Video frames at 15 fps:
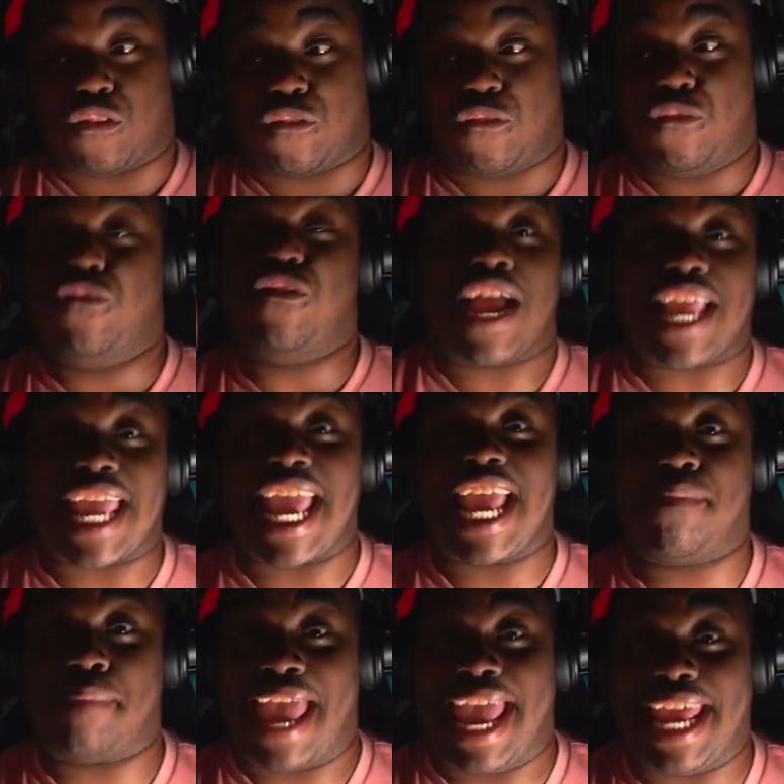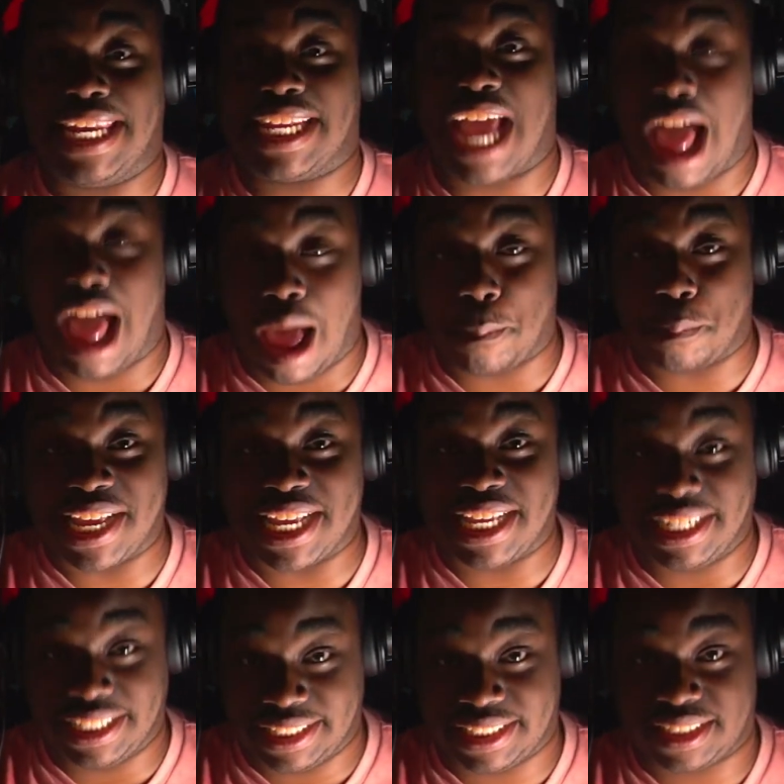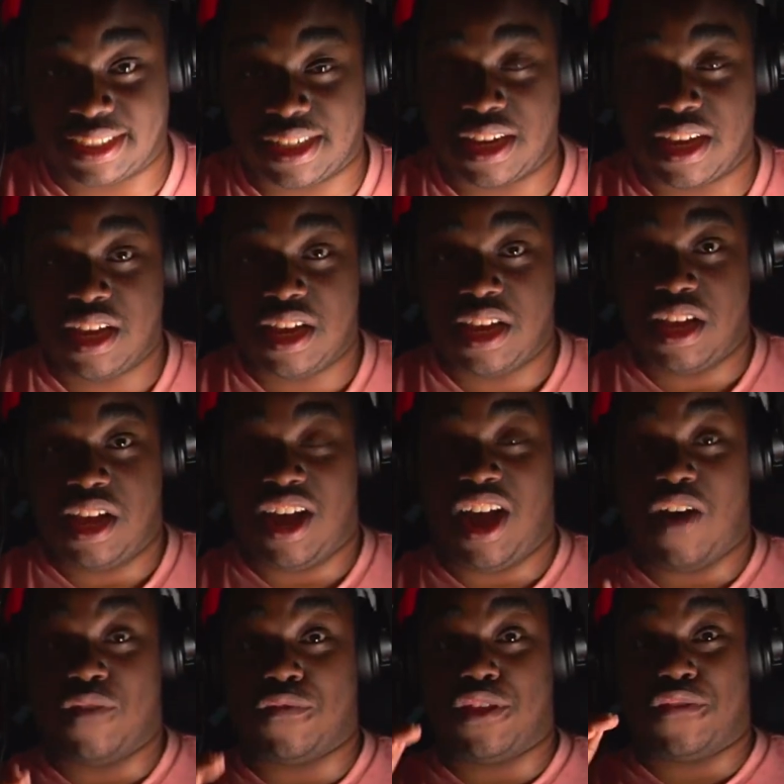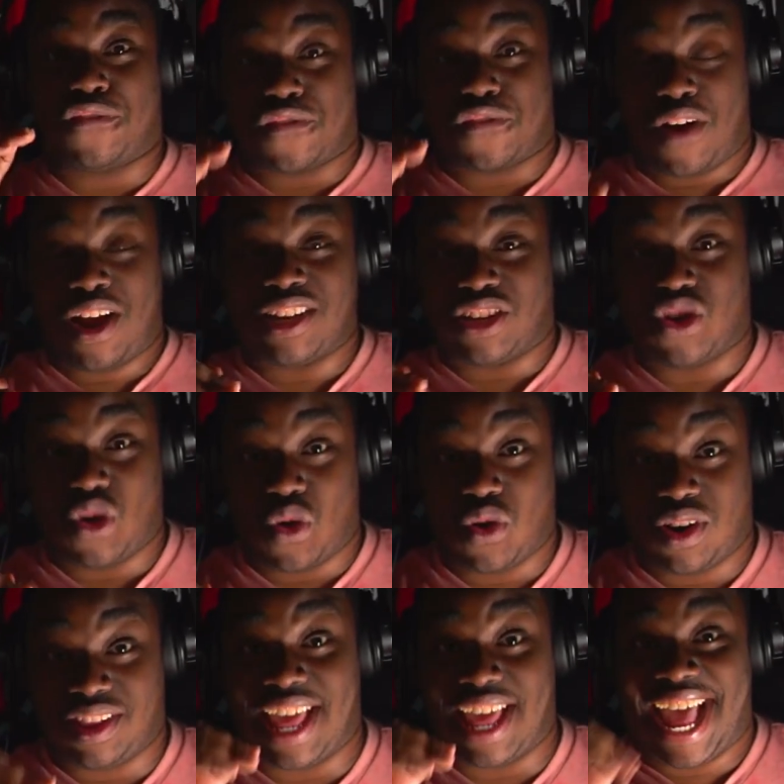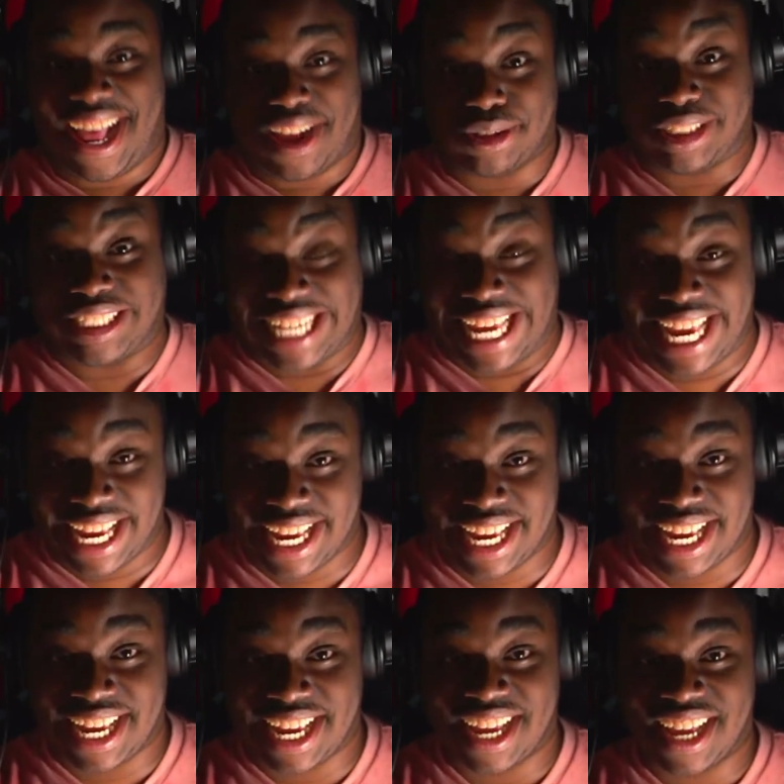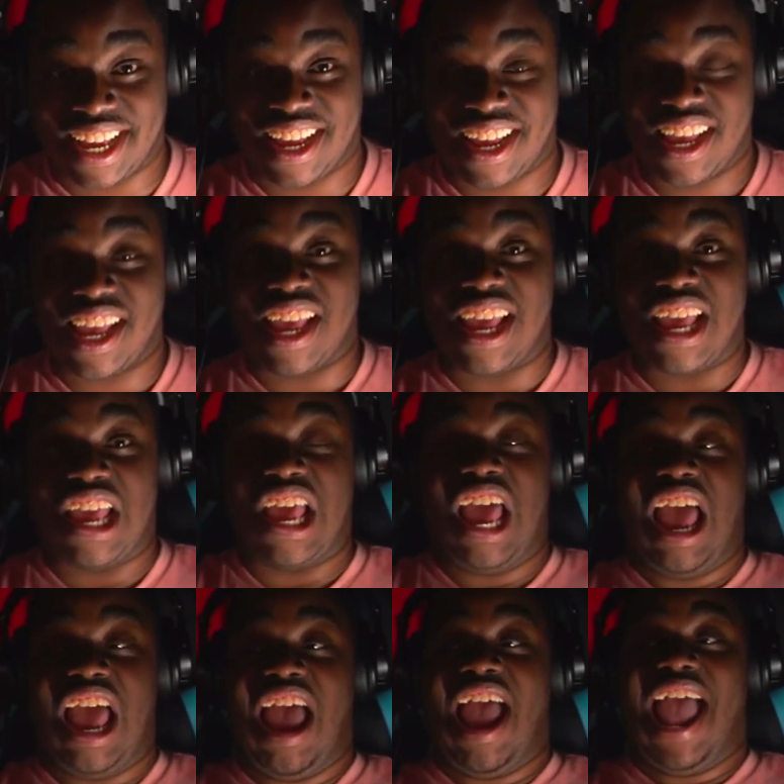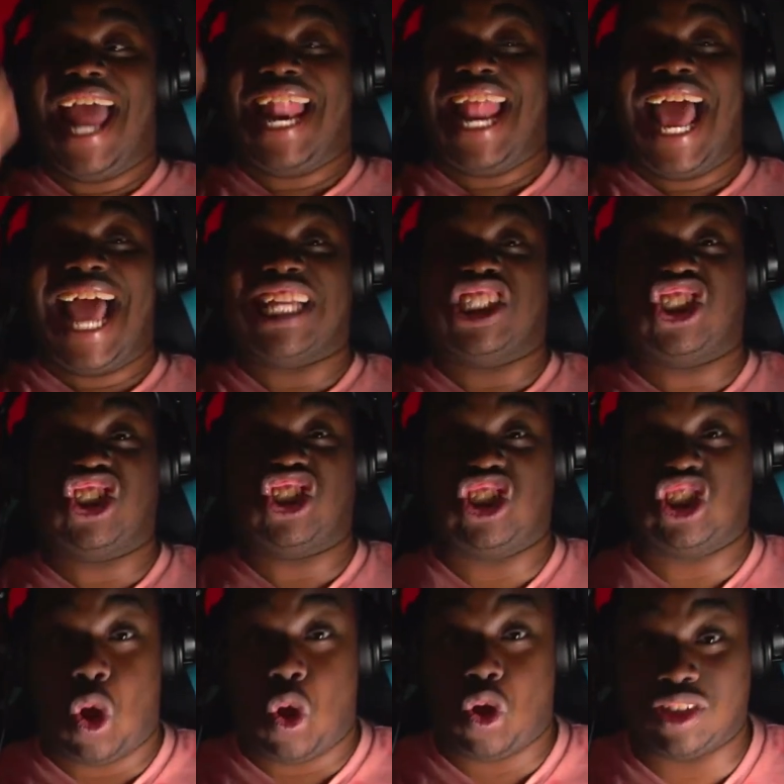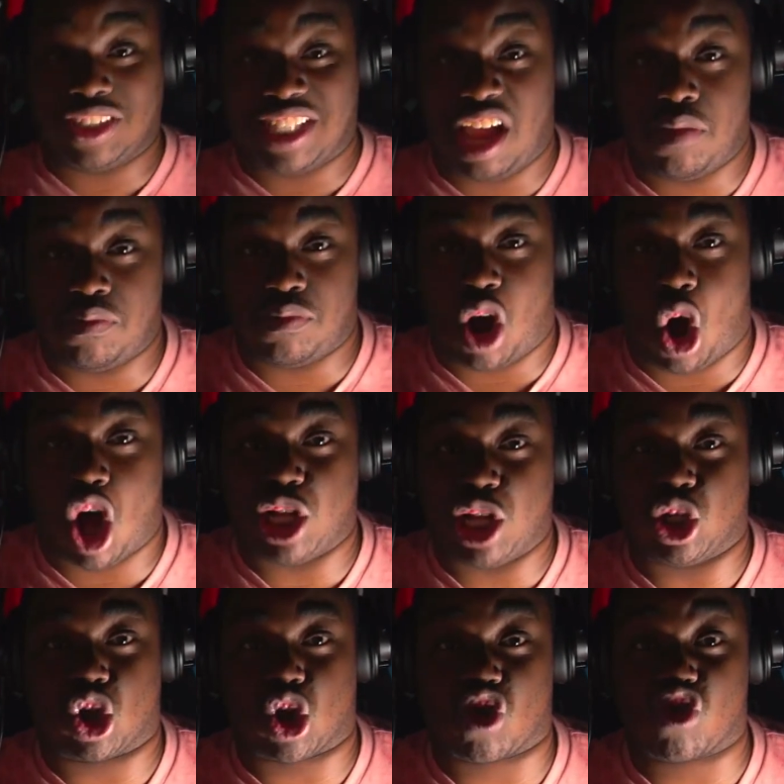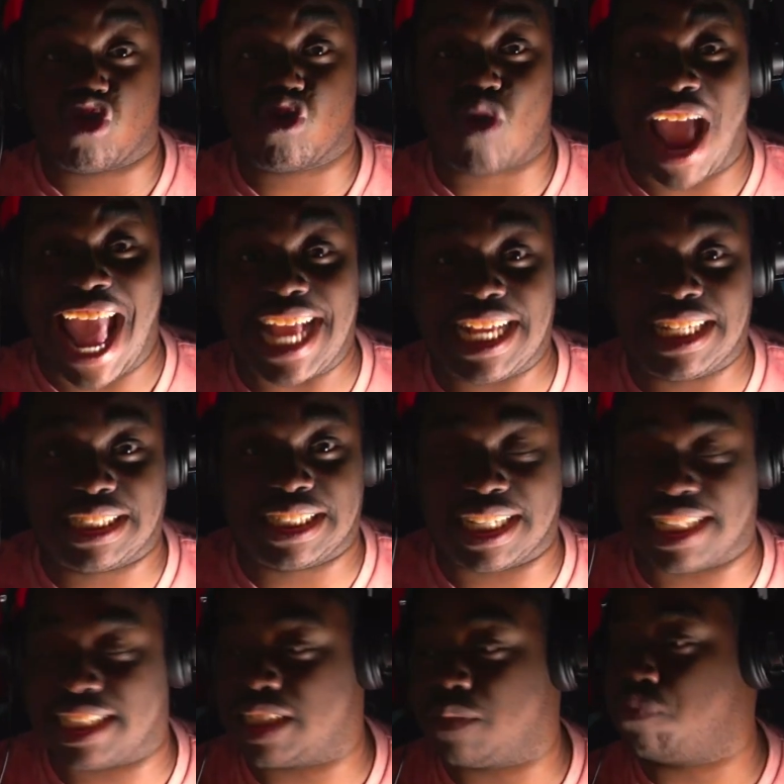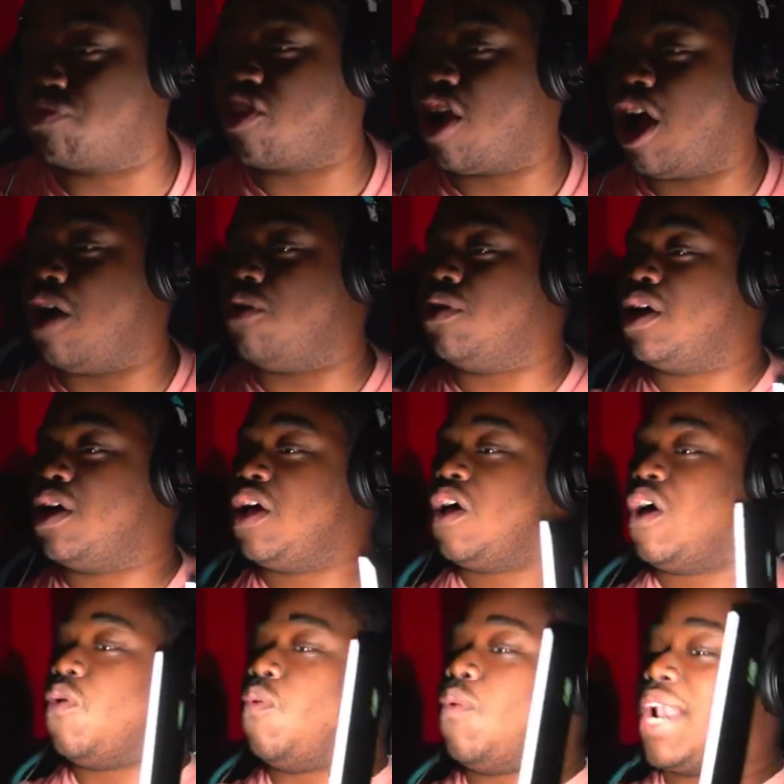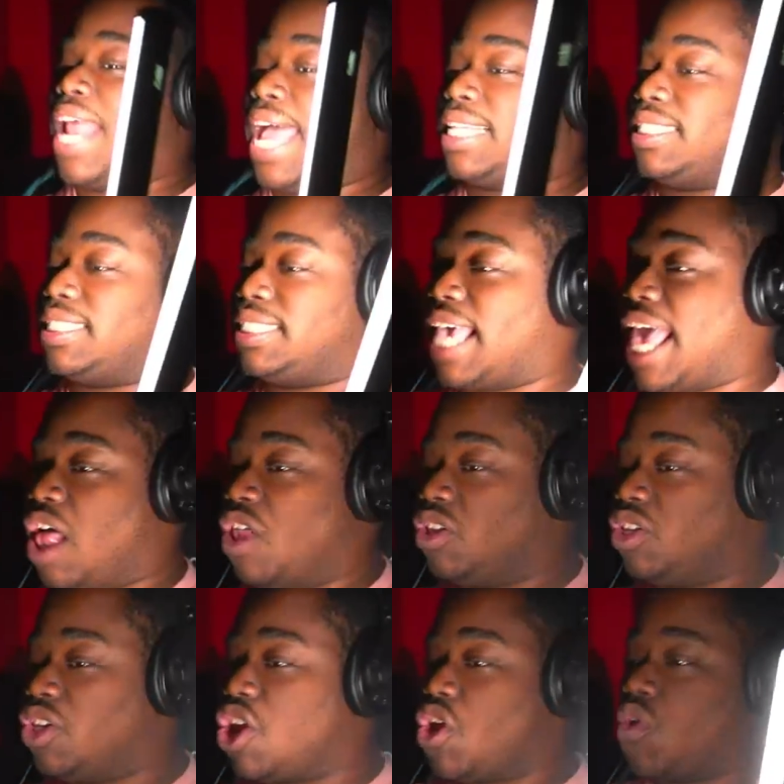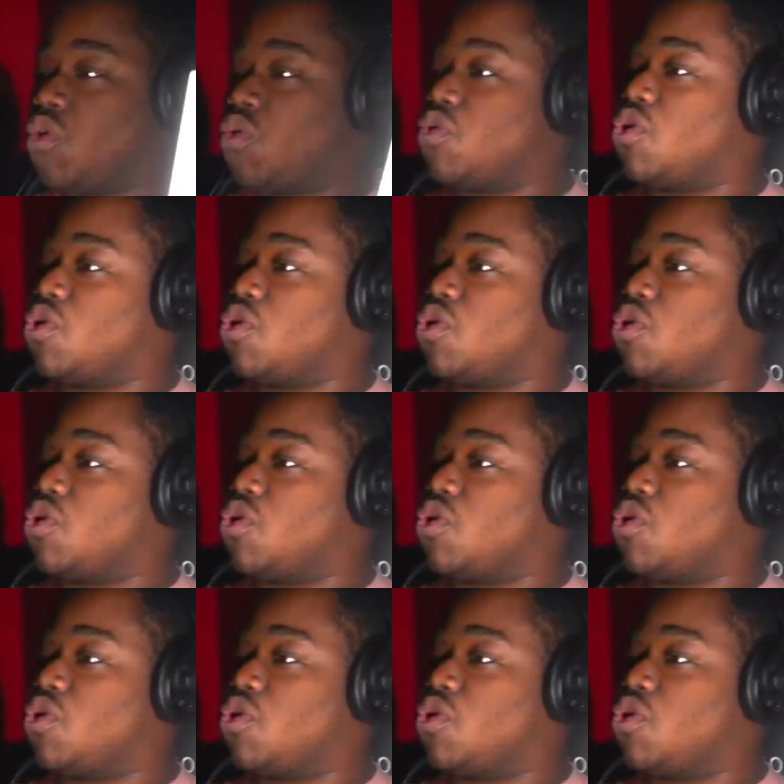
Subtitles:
fucking made copies of the front door, the house key, and had sold them on Craigslist, bro. When I tell you,